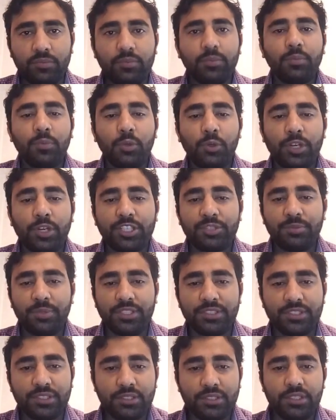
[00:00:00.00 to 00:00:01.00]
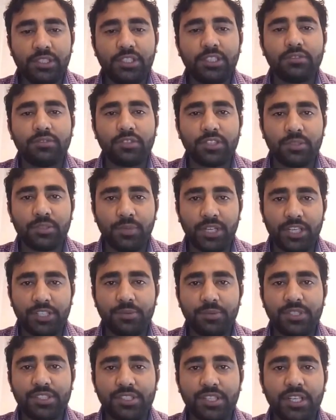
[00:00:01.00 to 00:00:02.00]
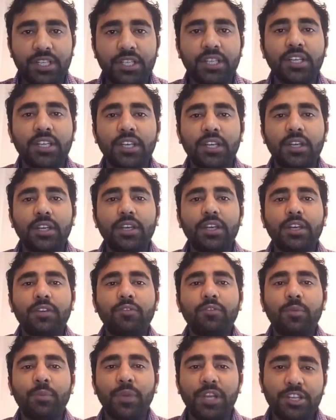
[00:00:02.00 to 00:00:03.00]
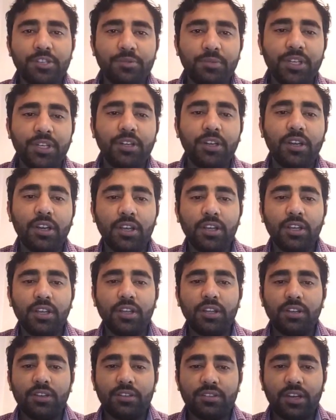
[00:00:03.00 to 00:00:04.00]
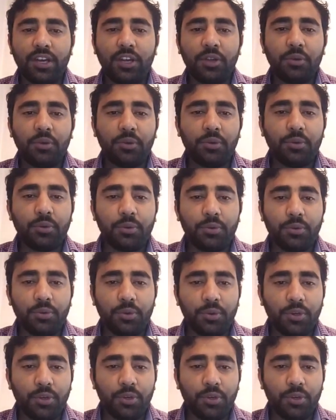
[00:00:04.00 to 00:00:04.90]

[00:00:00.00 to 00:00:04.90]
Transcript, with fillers: More experience is needed for the management side, and for management, try to